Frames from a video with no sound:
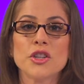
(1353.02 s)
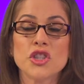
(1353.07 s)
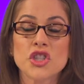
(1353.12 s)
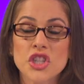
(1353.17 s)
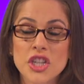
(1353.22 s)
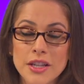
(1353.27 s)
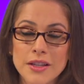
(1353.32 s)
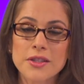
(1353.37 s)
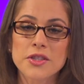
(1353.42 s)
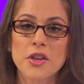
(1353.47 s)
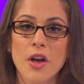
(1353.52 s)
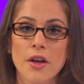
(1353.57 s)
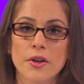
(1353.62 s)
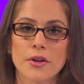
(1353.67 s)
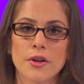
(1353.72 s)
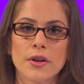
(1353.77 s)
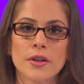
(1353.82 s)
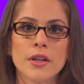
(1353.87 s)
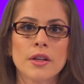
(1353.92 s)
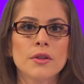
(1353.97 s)
jeans on
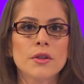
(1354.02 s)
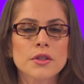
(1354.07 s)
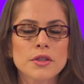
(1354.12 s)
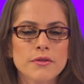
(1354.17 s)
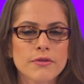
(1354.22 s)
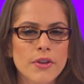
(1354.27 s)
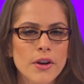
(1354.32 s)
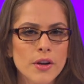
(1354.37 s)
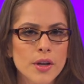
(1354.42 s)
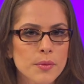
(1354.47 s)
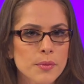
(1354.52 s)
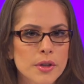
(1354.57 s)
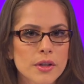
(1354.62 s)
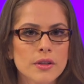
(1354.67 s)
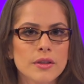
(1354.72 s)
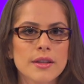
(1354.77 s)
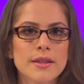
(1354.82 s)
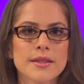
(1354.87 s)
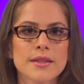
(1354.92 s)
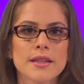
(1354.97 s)
her, and it looked very
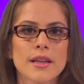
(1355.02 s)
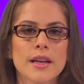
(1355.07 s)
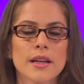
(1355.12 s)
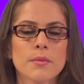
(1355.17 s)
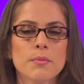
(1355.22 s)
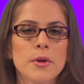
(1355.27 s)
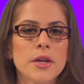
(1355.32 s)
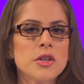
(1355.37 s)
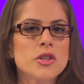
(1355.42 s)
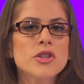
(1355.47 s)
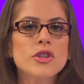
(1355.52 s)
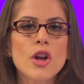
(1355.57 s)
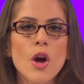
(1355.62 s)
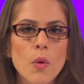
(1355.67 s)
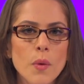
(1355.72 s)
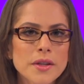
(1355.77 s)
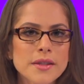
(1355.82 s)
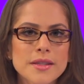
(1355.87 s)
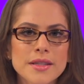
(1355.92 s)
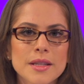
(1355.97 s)
realistic, but no
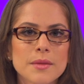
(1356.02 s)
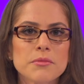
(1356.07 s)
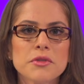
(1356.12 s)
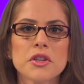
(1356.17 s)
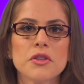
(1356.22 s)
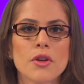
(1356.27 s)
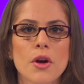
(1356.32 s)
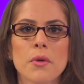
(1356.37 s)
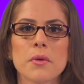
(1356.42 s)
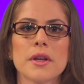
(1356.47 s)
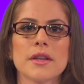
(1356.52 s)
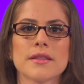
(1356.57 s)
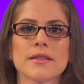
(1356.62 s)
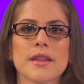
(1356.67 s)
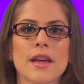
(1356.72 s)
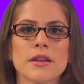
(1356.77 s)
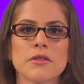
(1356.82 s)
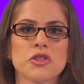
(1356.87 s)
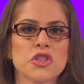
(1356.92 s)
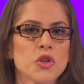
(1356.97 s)
one seemed to notice
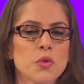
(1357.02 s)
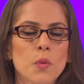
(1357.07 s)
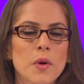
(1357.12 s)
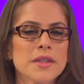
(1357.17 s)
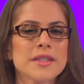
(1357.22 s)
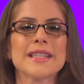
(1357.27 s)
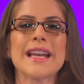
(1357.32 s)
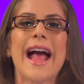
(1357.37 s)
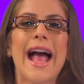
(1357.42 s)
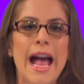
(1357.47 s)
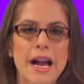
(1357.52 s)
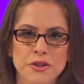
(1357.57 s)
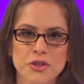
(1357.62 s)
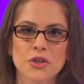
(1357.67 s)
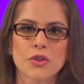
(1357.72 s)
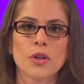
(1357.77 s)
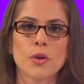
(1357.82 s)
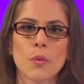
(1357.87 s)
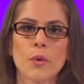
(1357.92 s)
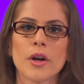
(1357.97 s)
that she wasn't
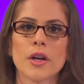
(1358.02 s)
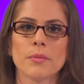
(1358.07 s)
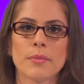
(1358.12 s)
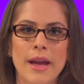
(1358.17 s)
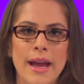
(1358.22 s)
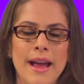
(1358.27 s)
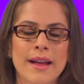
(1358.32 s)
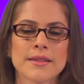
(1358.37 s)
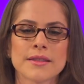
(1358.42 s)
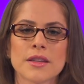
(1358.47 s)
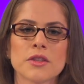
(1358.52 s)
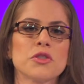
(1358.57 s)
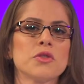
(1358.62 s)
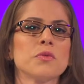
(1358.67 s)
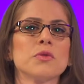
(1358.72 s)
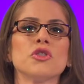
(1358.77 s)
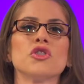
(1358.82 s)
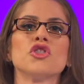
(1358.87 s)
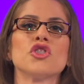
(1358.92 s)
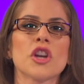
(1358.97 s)
actually wearing pants, that she
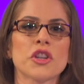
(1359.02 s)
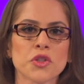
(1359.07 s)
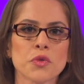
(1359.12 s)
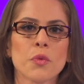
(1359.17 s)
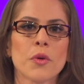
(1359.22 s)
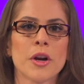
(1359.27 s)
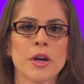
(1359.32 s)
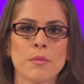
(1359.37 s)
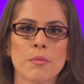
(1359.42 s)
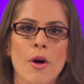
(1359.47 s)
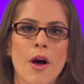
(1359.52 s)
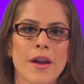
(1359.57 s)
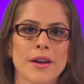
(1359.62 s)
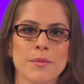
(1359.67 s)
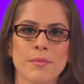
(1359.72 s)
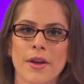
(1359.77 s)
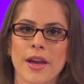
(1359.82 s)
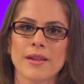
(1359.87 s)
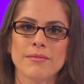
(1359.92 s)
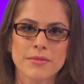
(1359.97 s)
was just wearing body
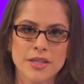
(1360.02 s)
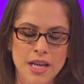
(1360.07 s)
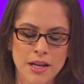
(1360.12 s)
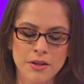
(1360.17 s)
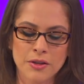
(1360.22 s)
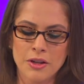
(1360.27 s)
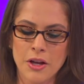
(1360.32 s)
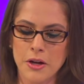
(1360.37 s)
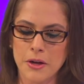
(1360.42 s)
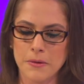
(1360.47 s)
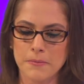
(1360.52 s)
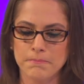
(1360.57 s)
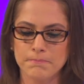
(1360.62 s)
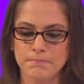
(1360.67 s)
paint. Take a look.